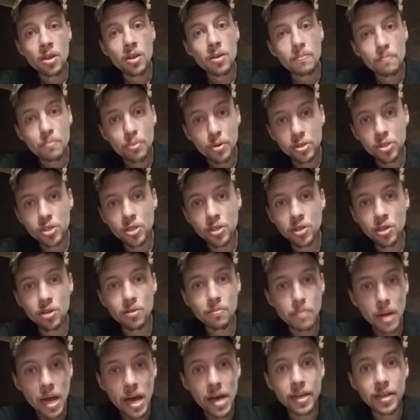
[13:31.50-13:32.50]
pushing your
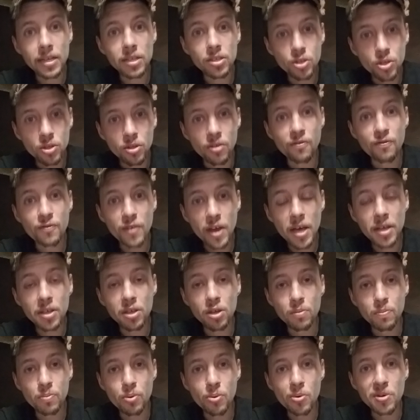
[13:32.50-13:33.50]
body to the
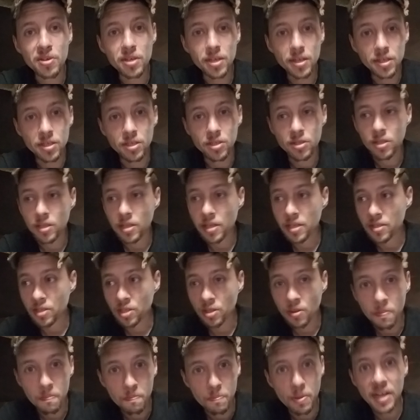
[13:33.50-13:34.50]
failure point is
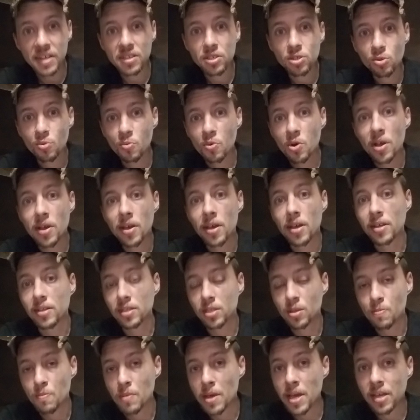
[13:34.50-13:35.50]
the best way
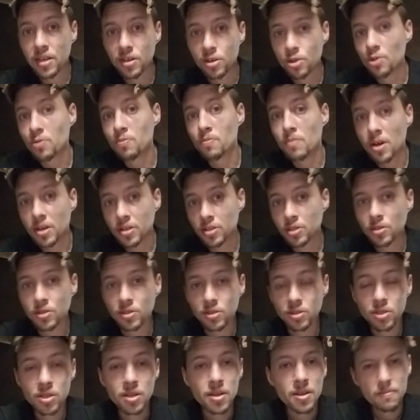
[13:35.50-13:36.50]
to make new
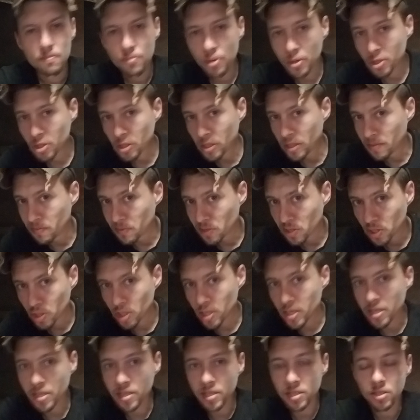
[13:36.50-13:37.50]
muscles. Pushing the
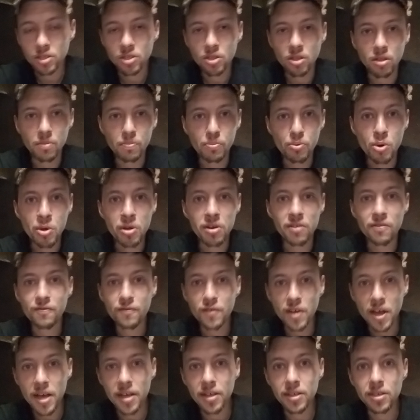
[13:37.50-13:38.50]
machines to the point of
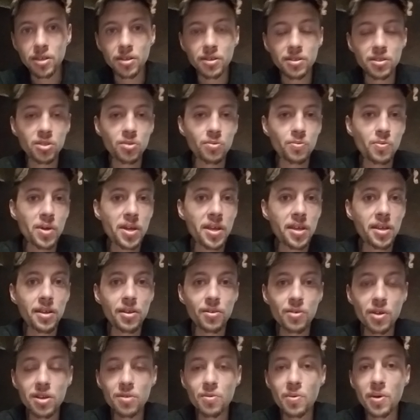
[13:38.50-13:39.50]
failure is a
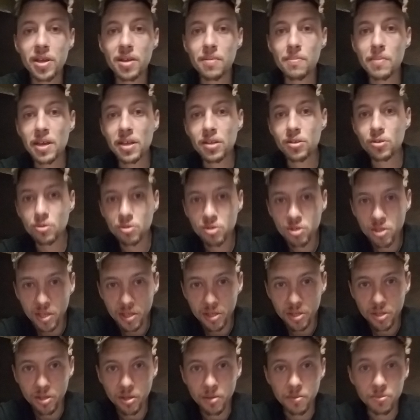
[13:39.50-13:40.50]
great way to make new
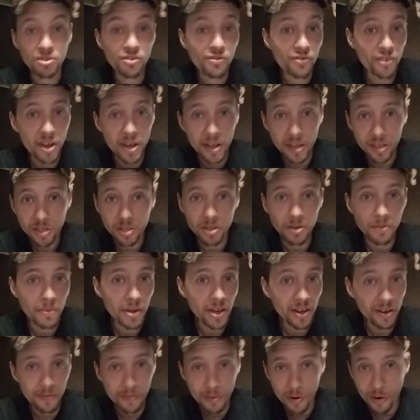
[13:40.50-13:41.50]
systems faster,
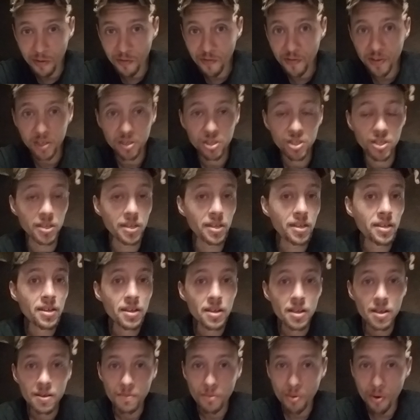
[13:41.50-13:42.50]
better, more efficient,
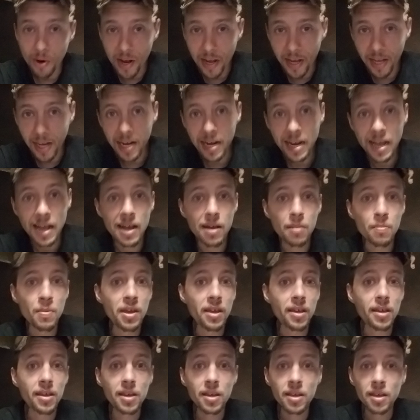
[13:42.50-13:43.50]
more
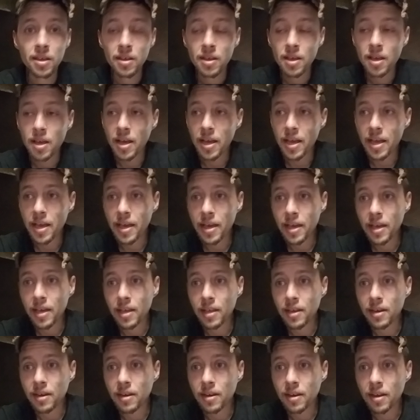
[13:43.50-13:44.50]
economic,
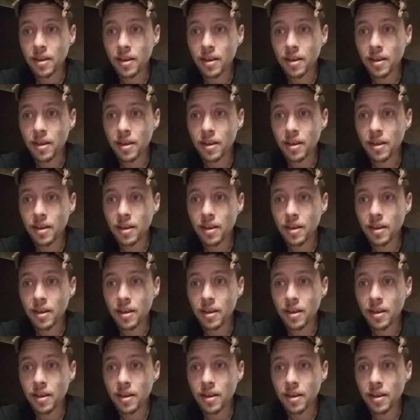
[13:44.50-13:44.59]
and